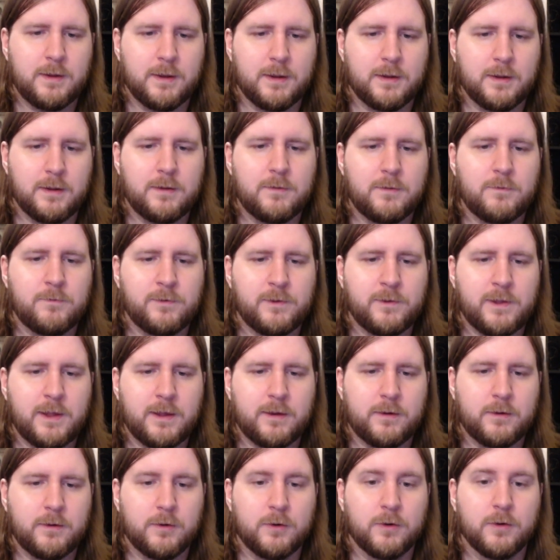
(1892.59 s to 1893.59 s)
it'll
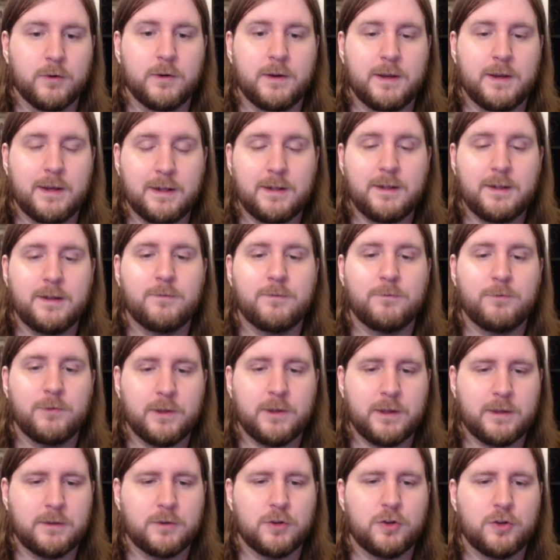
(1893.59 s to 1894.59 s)
inflict or it'll
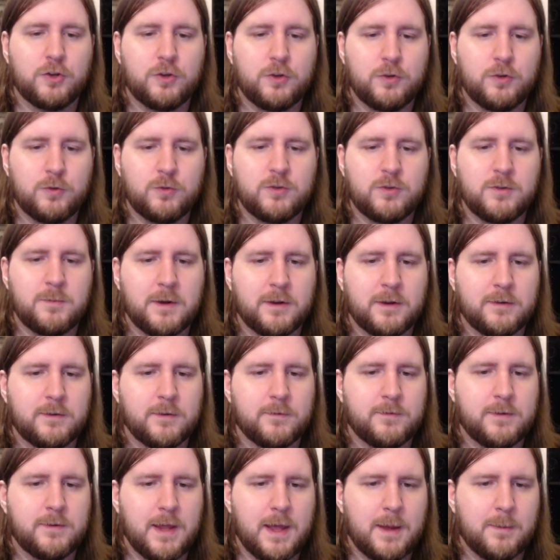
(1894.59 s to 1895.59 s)
inflict a huge amount
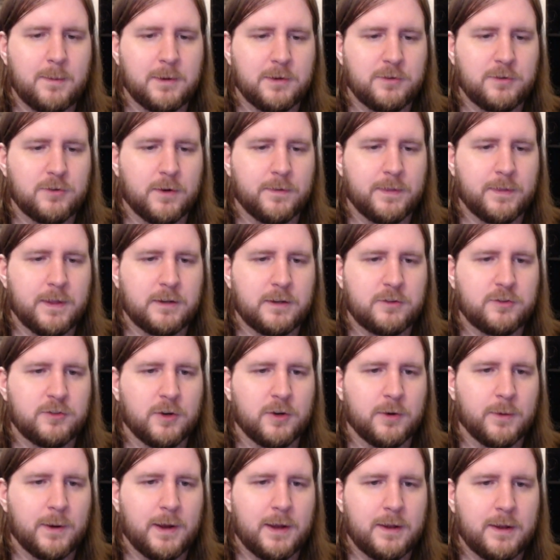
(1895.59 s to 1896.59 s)
of damage on that
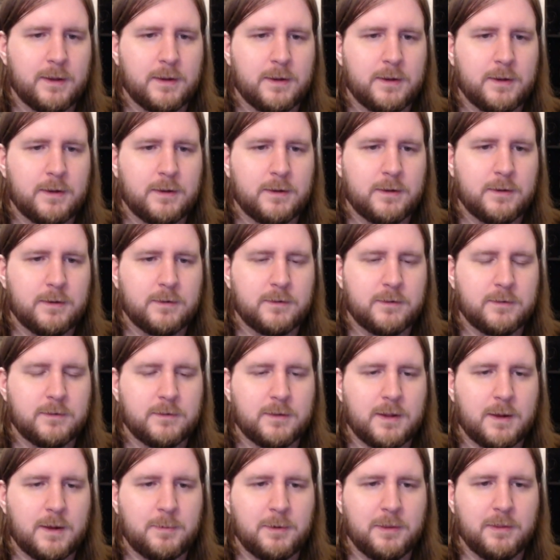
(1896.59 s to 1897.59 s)
Shura,
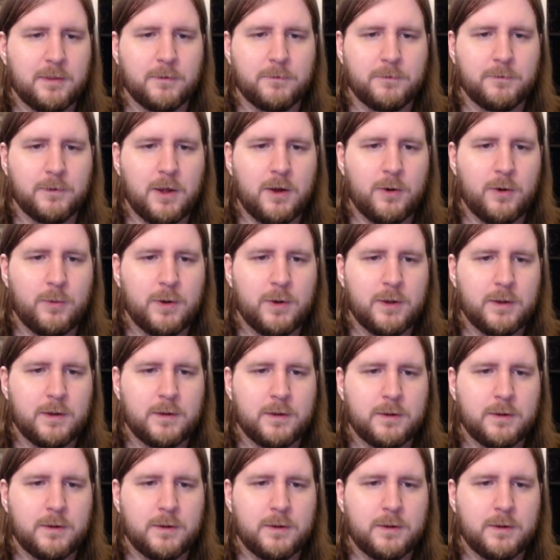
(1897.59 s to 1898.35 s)
stopping the flow.